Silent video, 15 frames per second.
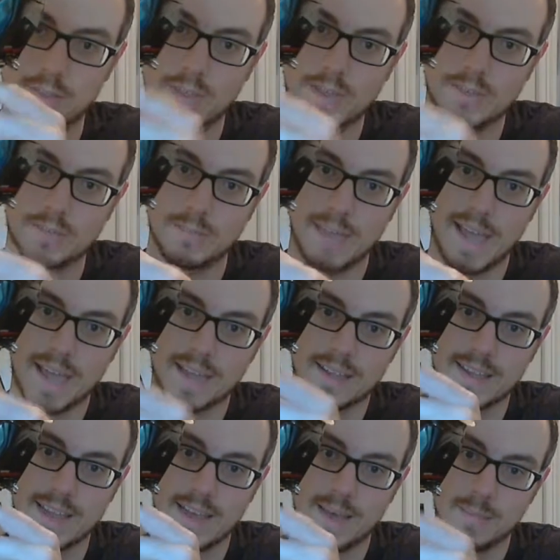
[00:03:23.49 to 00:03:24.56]
this back
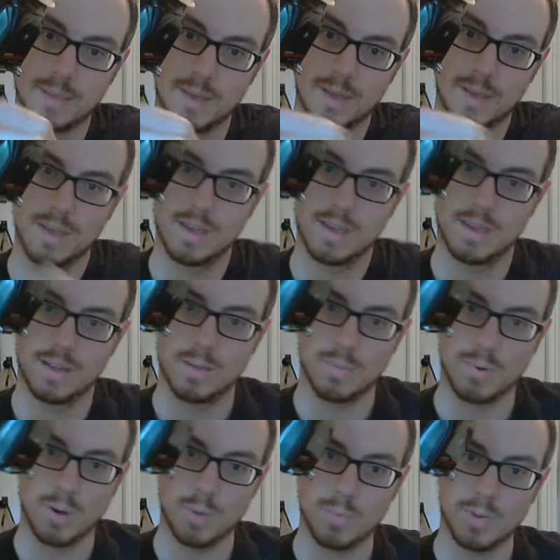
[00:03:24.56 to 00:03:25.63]
cap
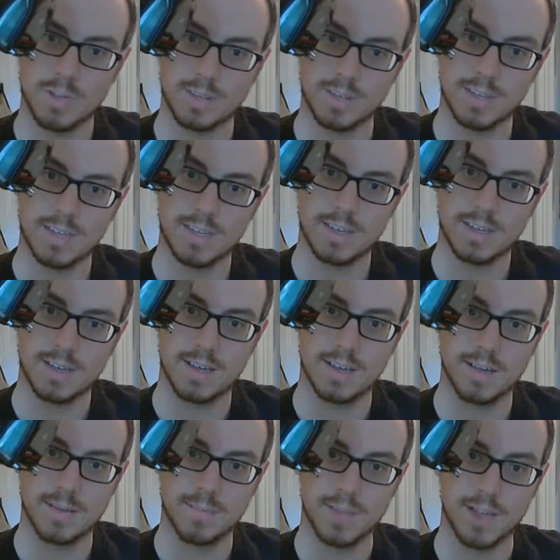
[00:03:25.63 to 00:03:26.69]
appropriately.
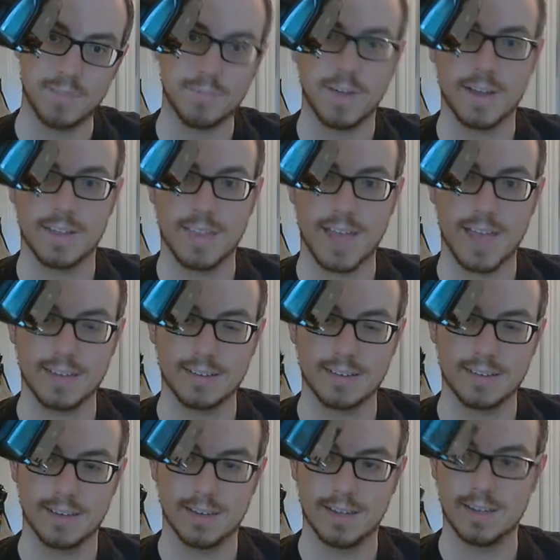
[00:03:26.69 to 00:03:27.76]
I find
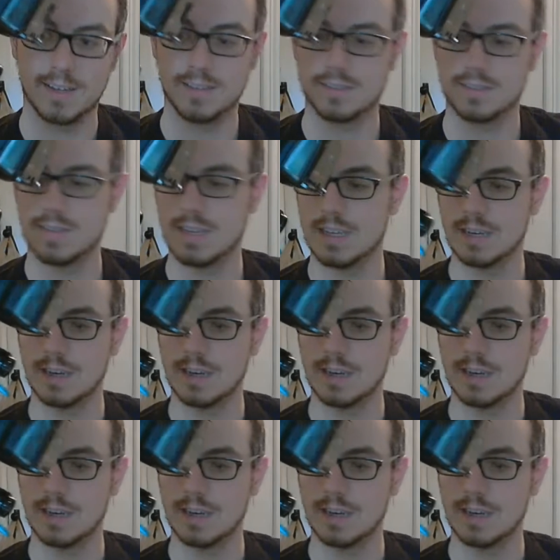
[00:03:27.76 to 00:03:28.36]
that is the